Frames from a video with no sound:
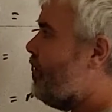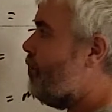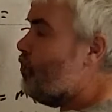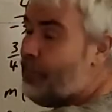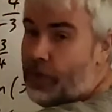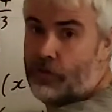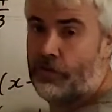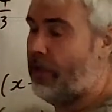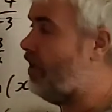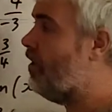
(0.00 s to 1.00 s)
this must be
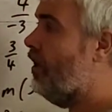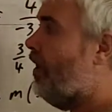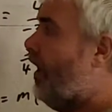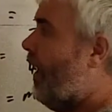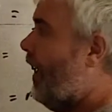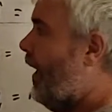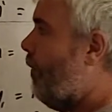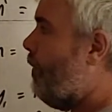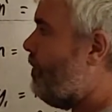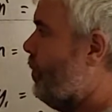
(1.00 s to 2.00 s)
three.
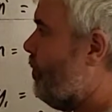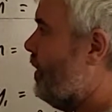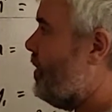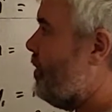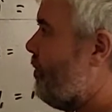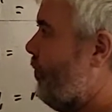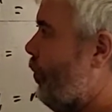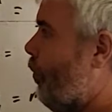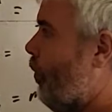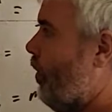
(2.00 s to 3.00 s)
Um, so if this is
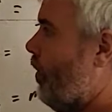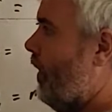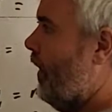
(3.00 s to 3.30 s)
four